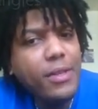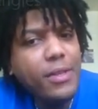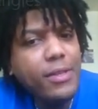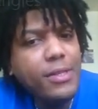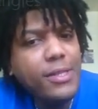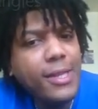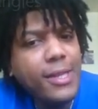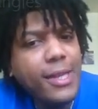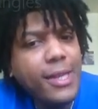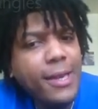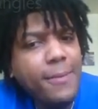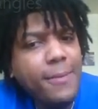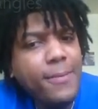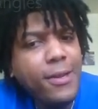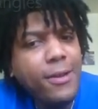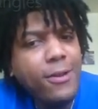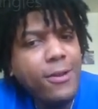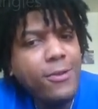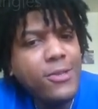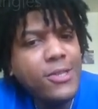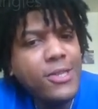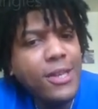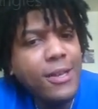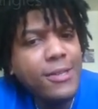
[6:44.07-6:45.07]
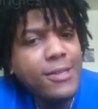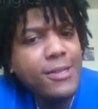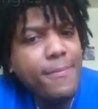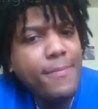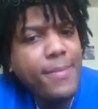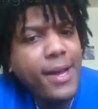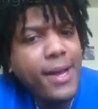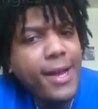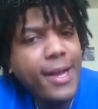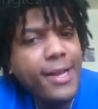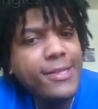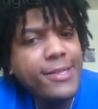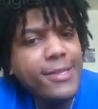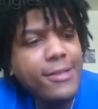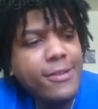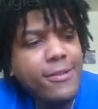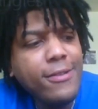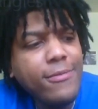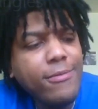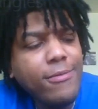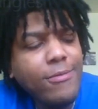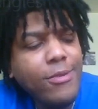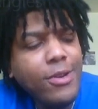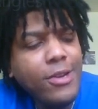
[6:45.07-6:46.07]
to keep it on something
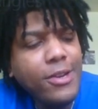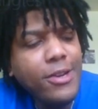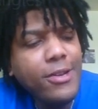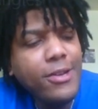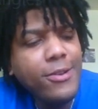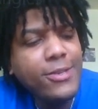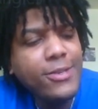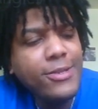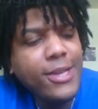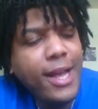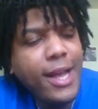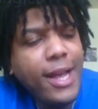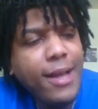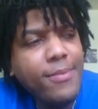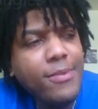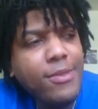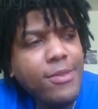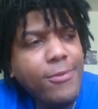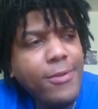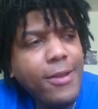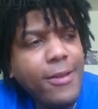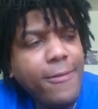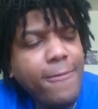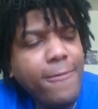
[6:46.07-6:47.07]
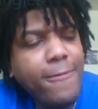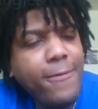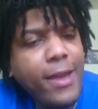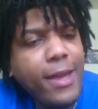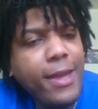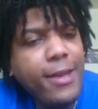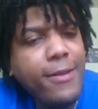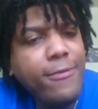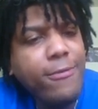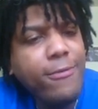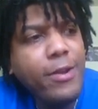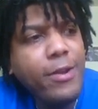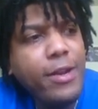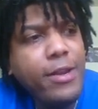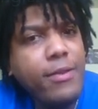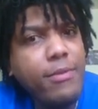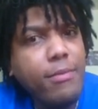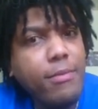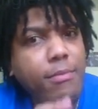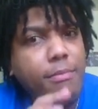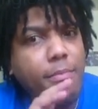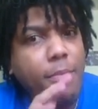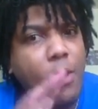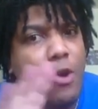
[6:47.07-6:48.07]
positive, what are your top three favorite
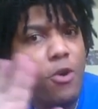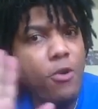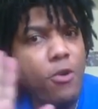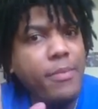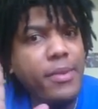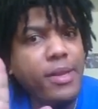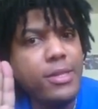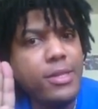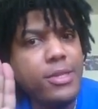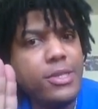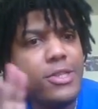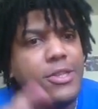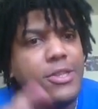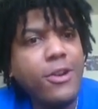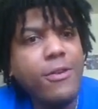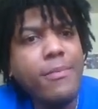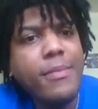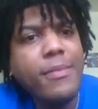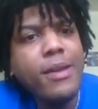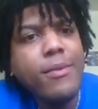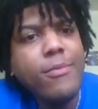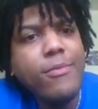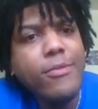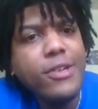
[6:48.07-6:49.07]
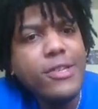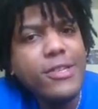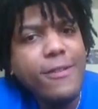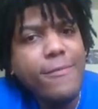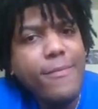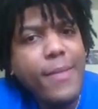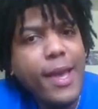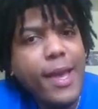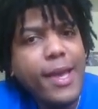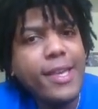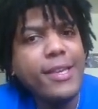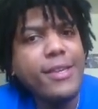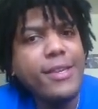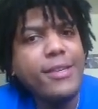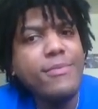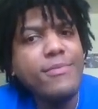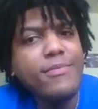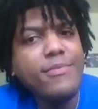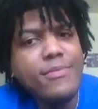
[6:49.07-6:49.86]
moments or memories of Becky?